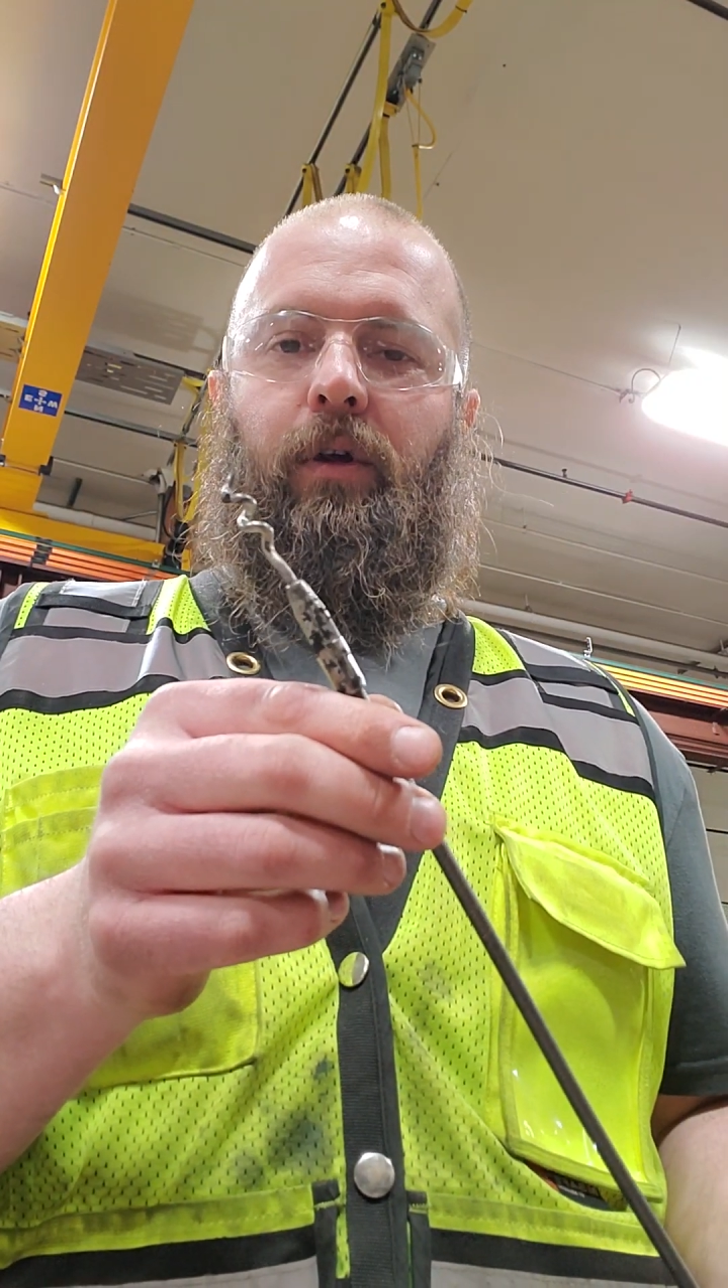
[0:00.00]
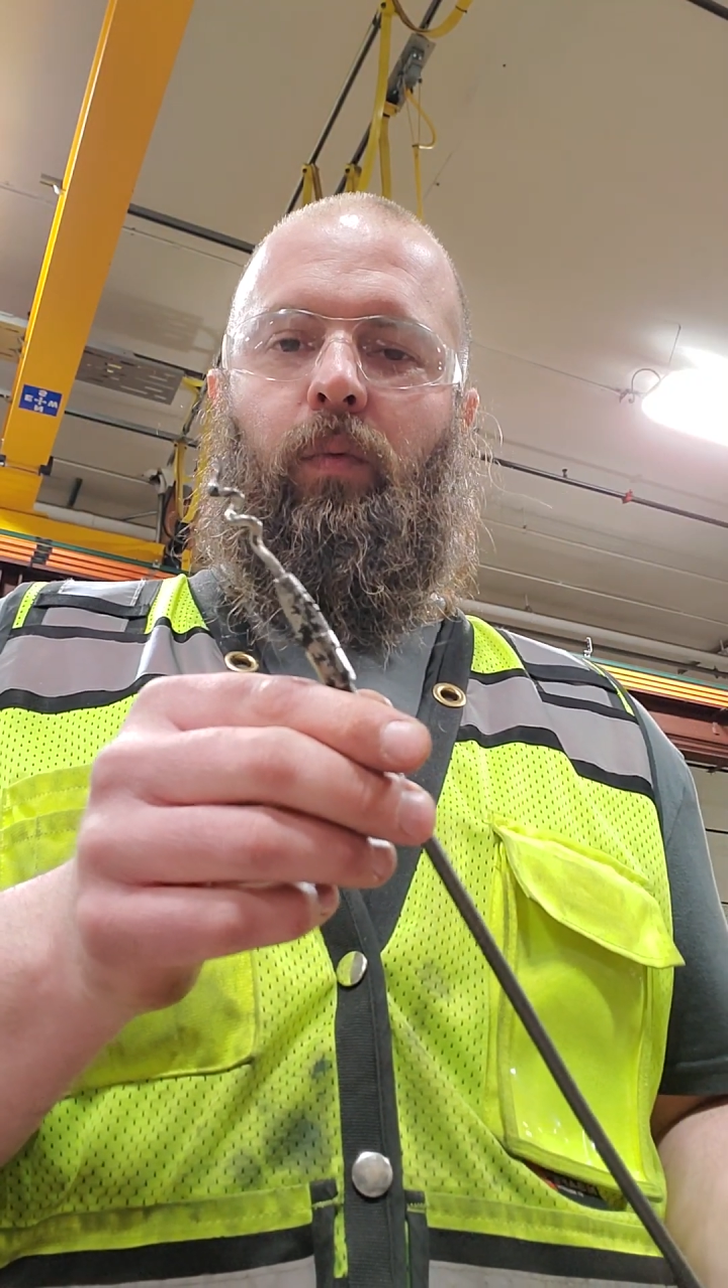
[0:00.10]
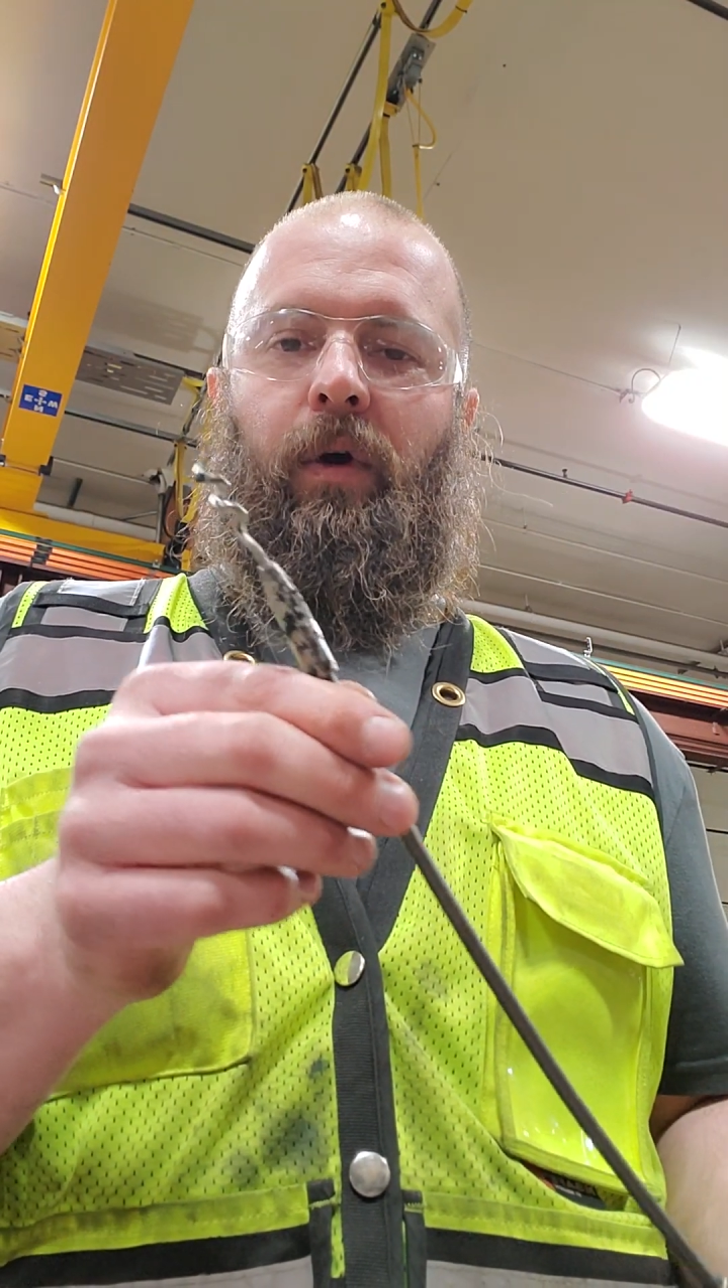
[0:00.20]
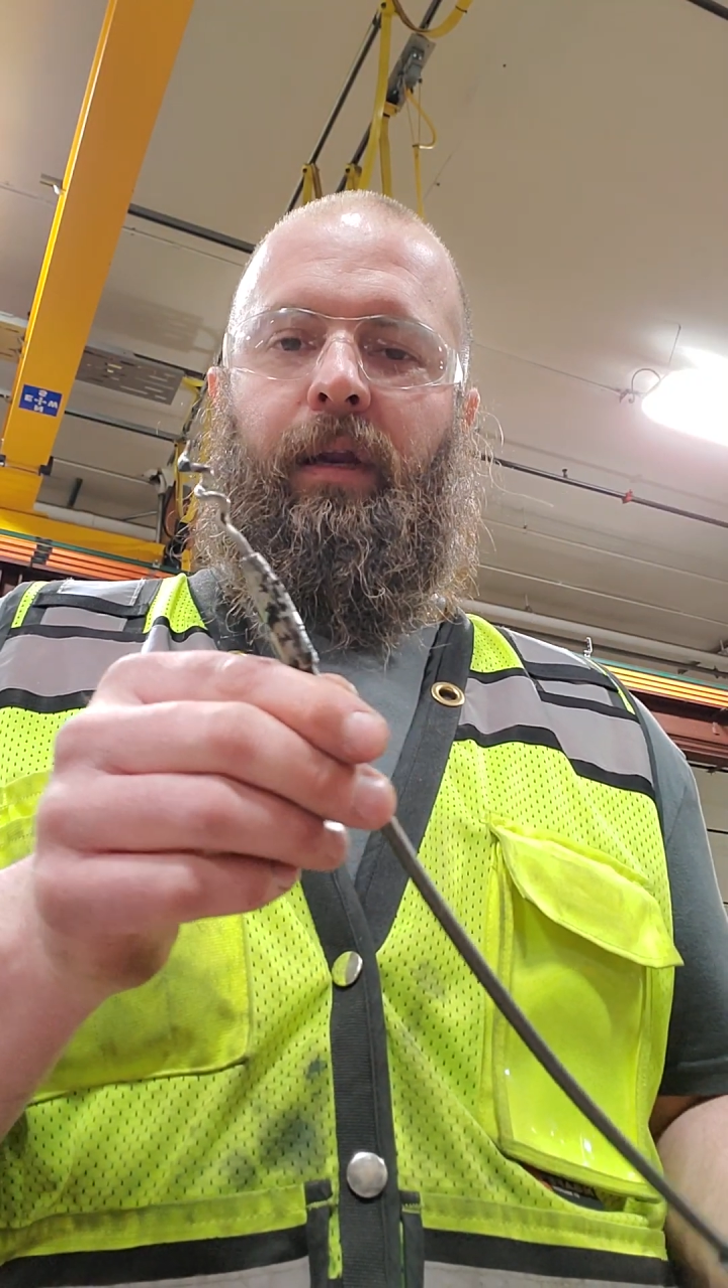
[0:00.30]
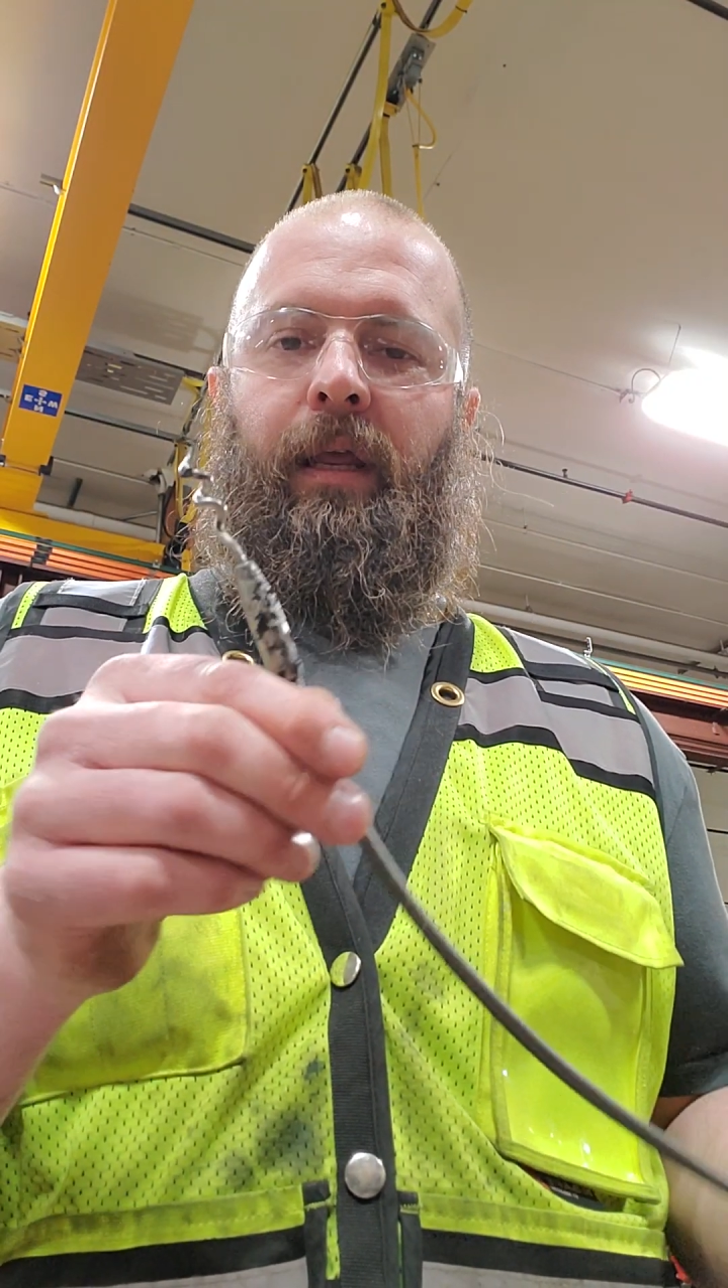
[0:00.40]
on
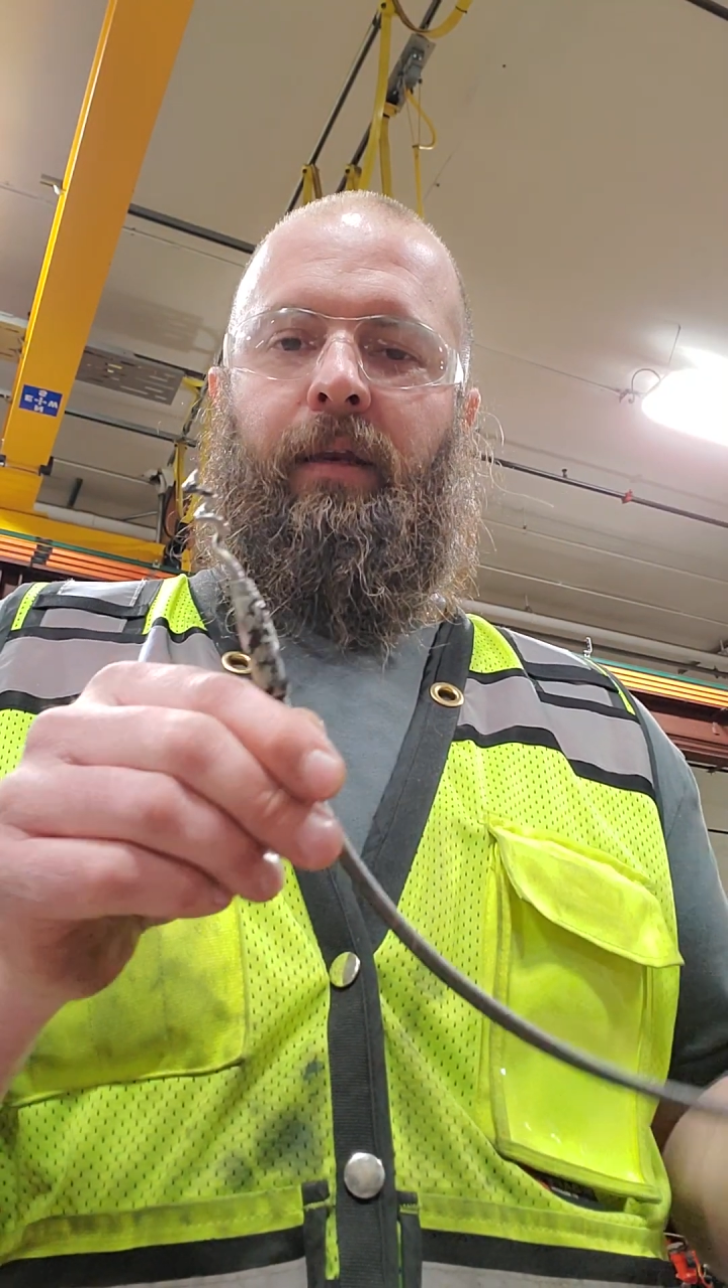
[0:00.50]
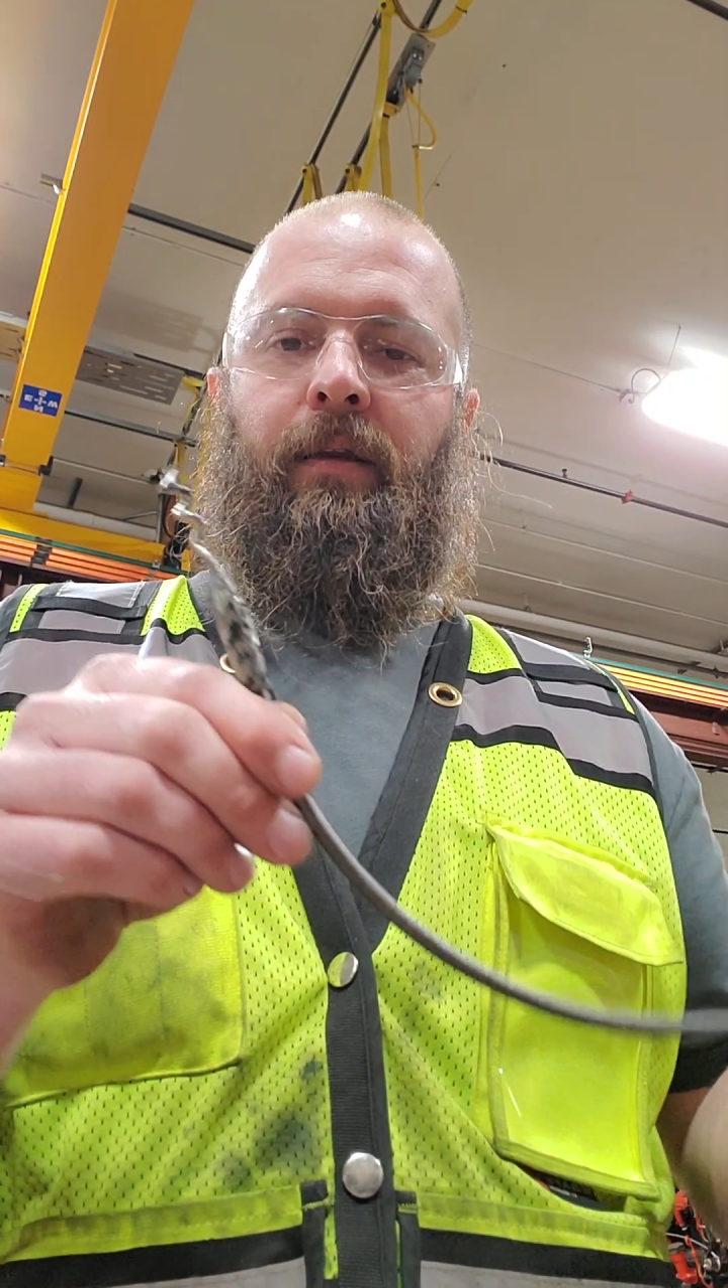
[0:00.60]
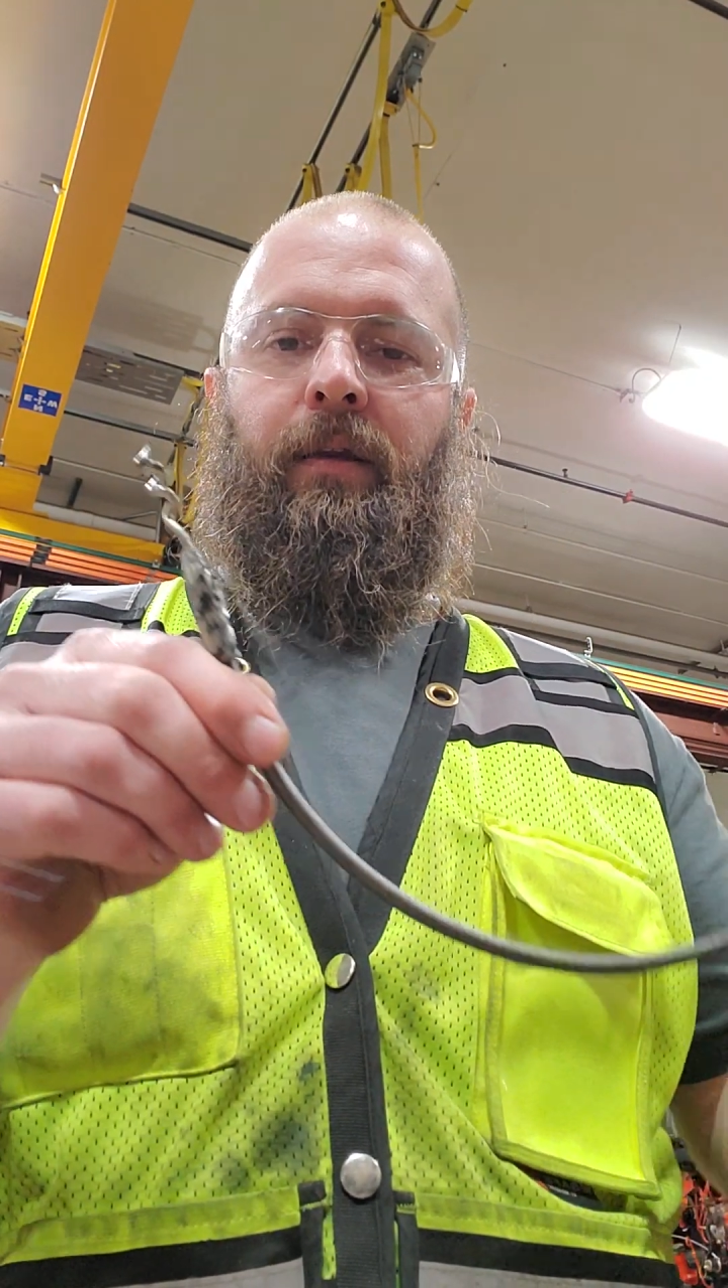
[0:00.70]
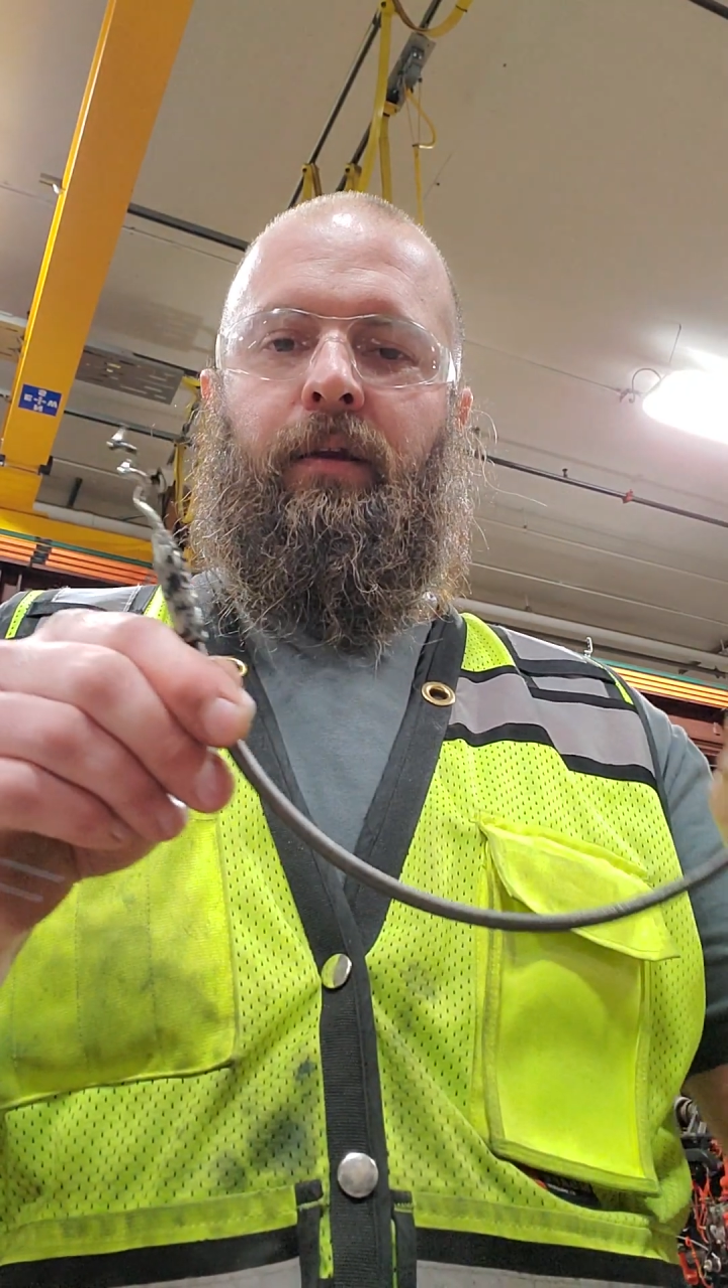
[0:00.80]
one end.